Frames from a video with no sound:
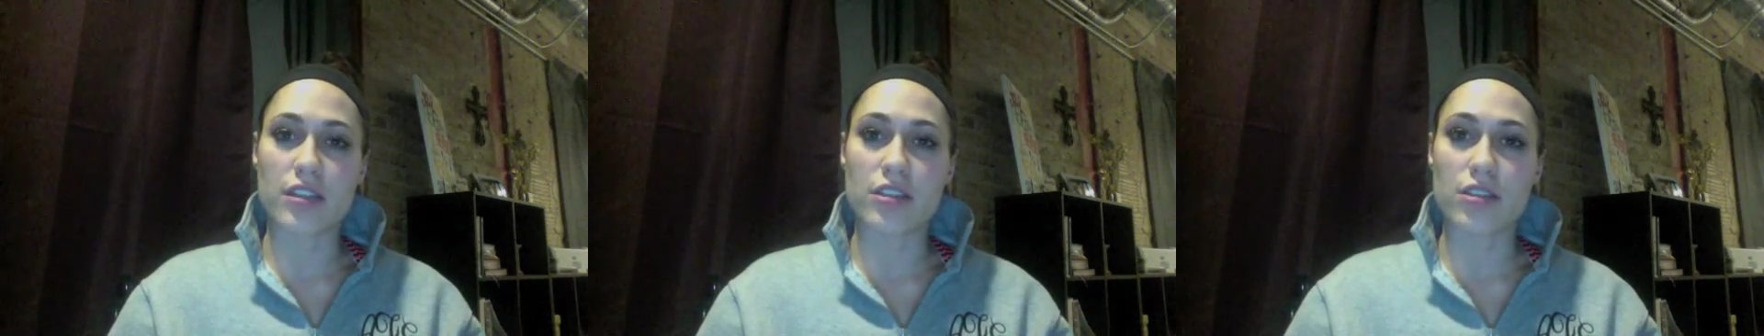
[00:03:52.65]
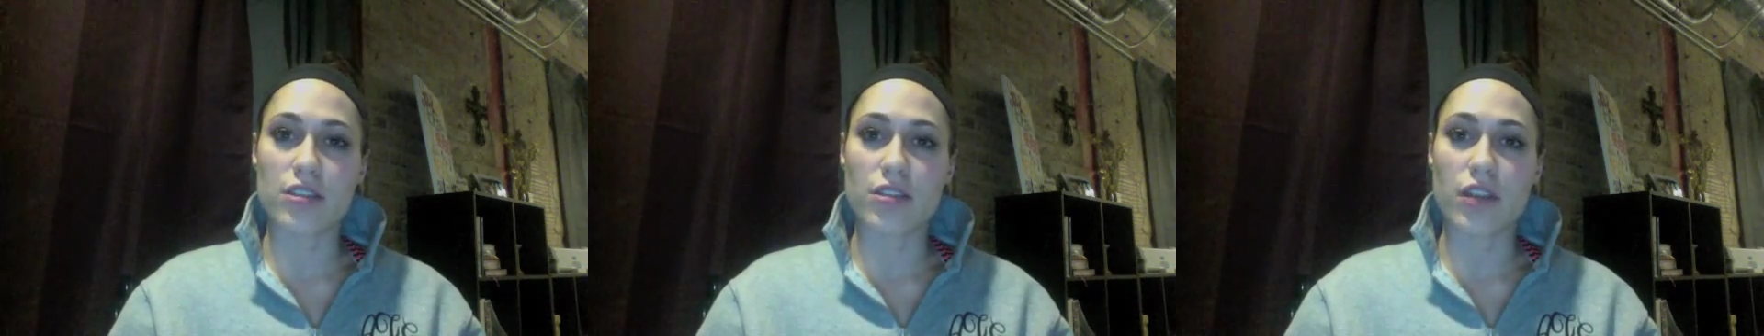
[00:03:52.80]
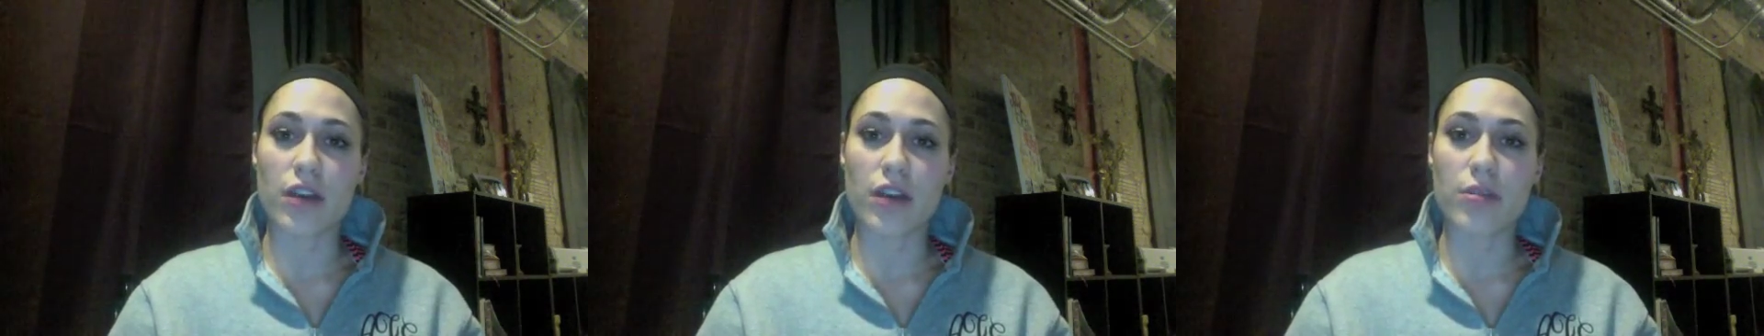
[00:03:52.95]

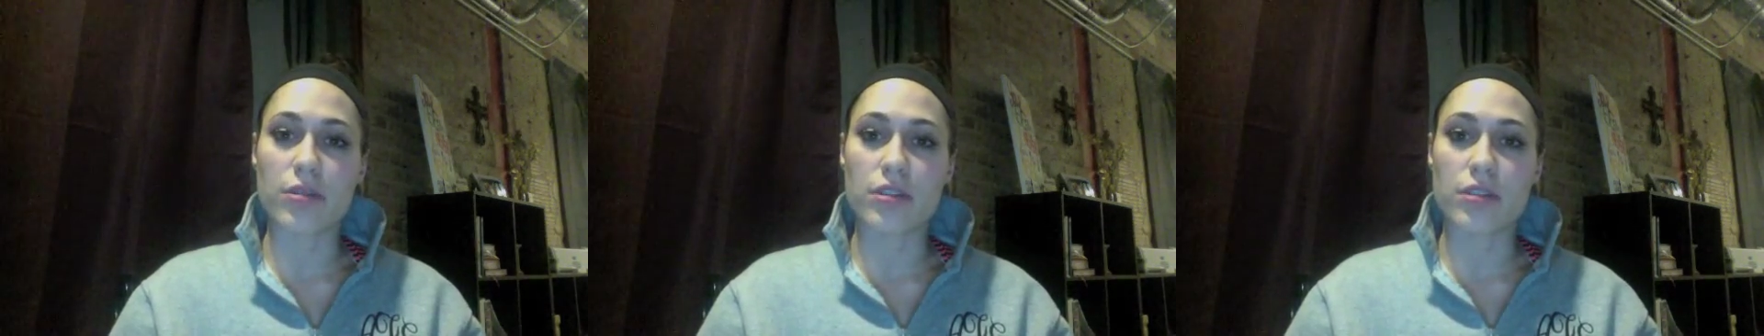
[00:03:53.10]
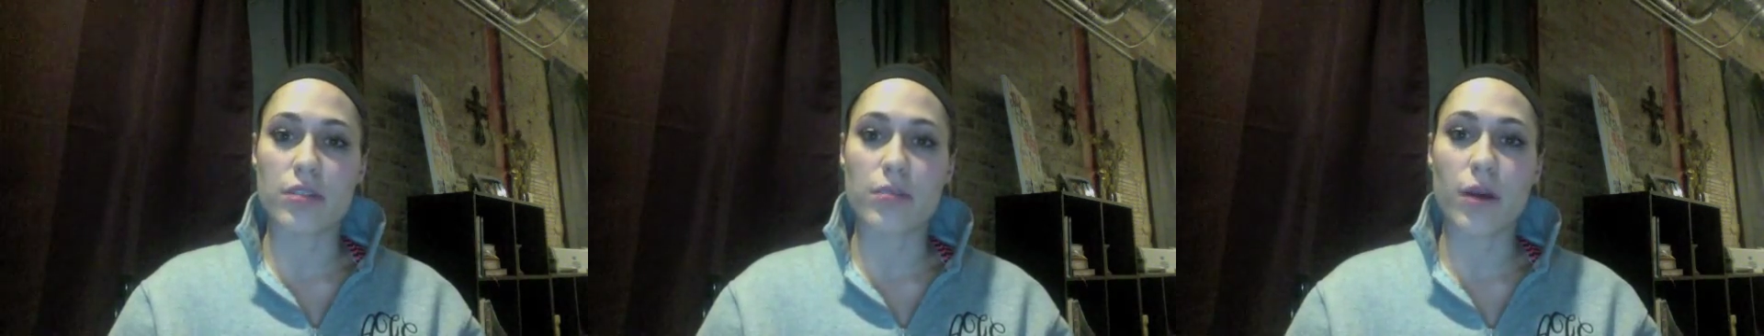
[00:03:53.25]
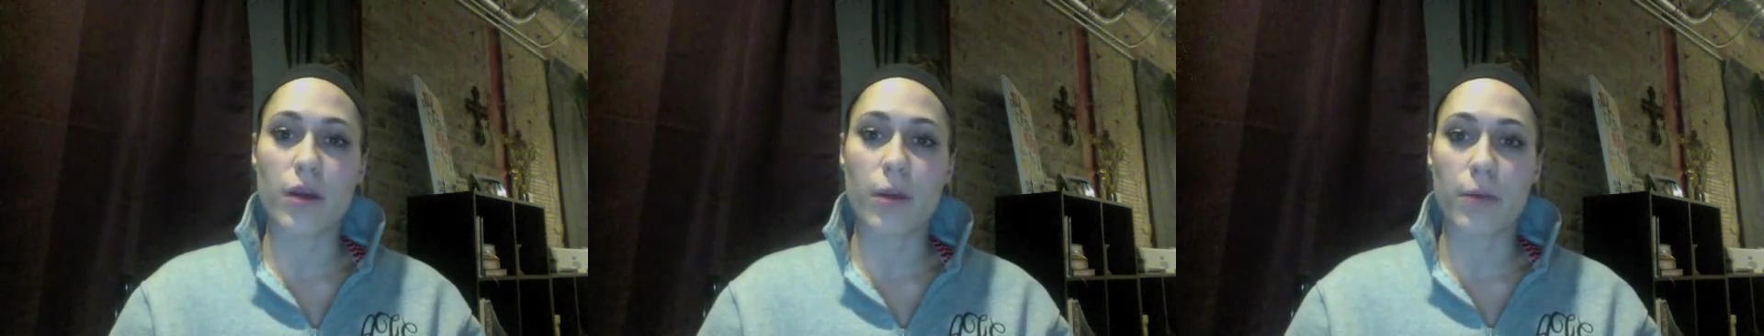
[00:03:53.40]
So that was a
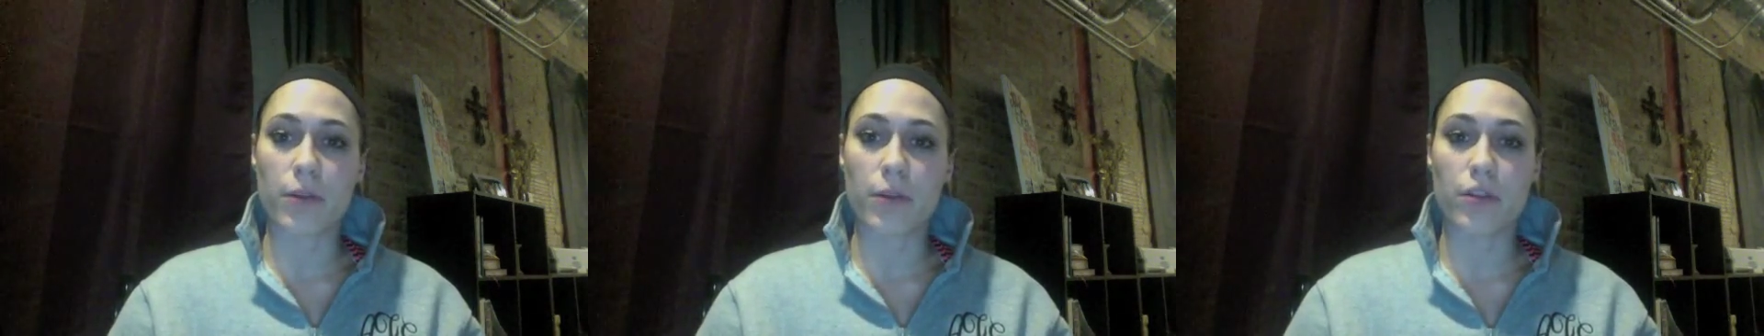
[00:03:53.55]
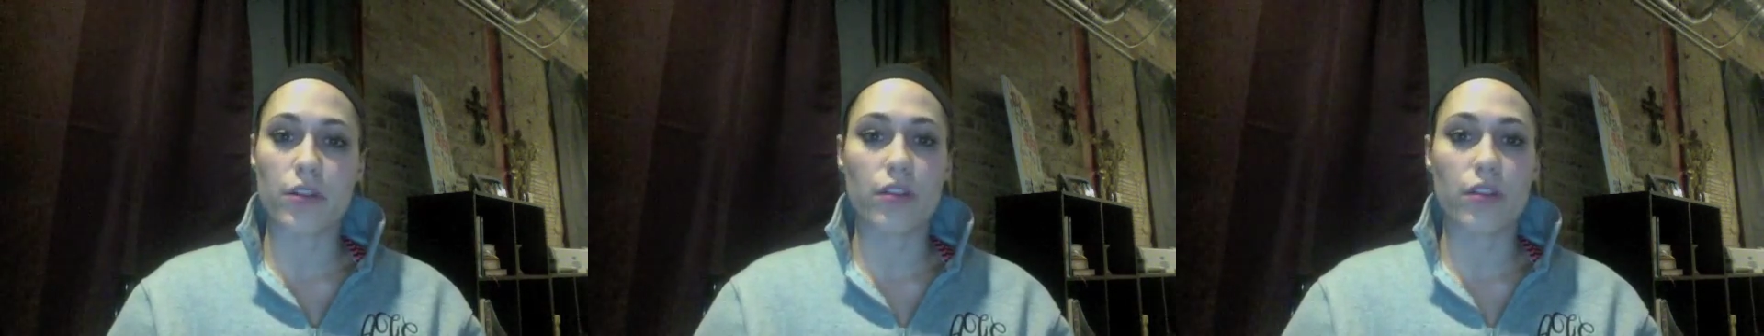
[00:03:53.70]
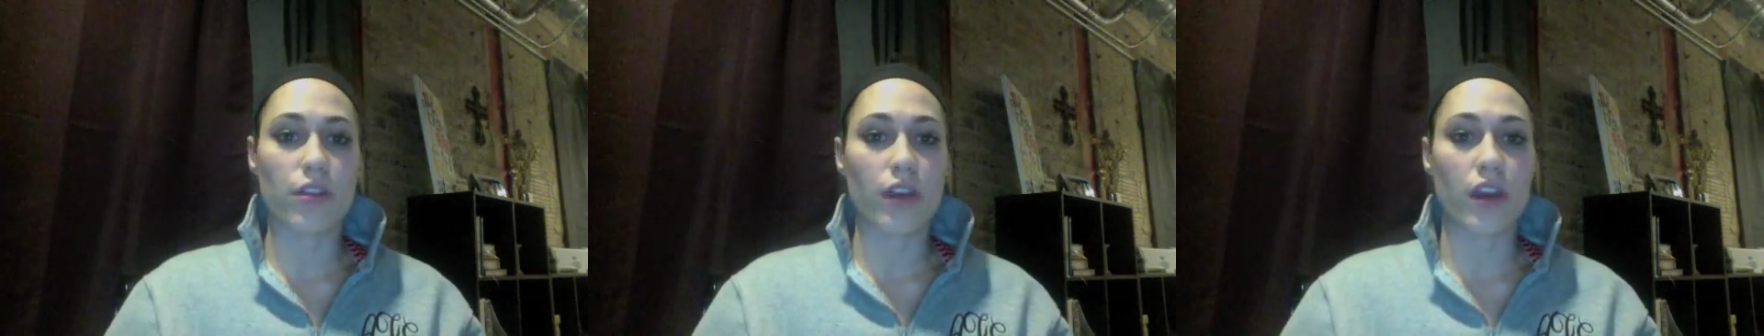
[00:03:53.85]
popular
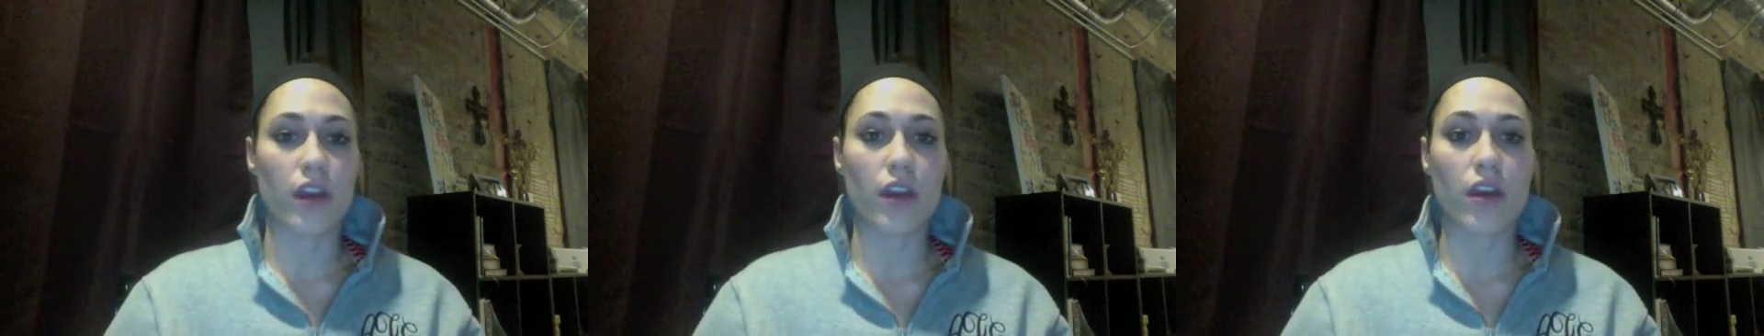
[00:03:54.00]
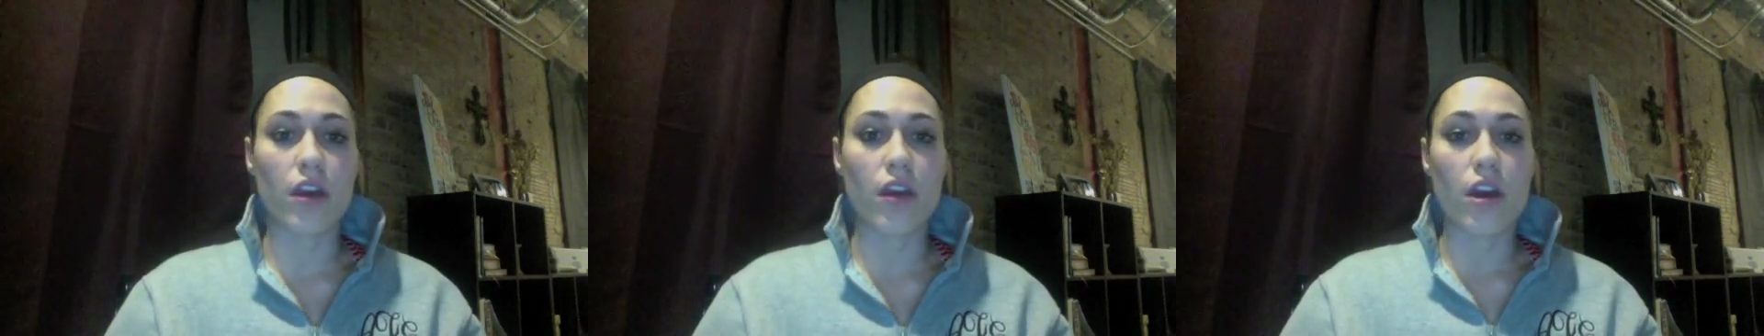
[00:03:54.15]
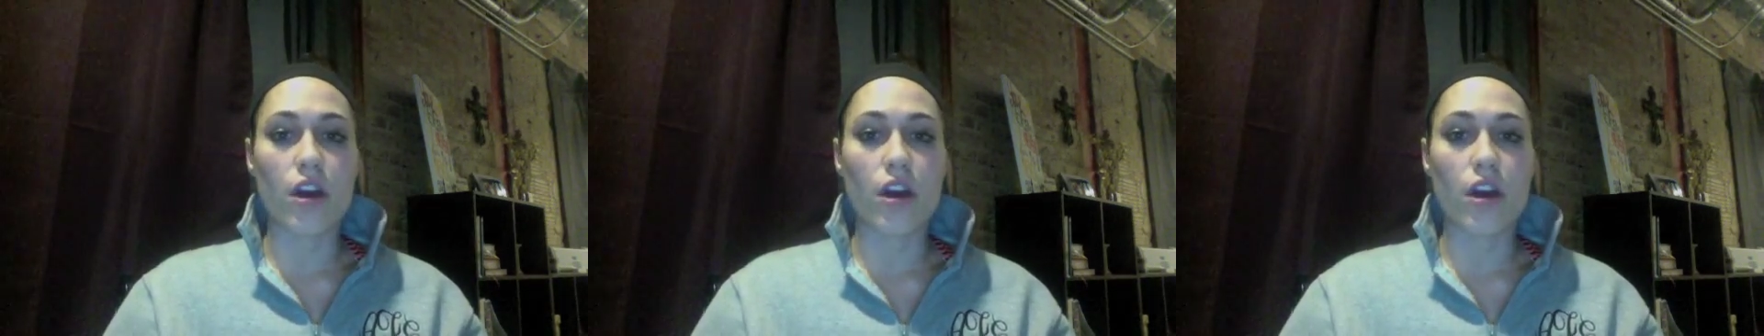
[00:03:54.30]
thing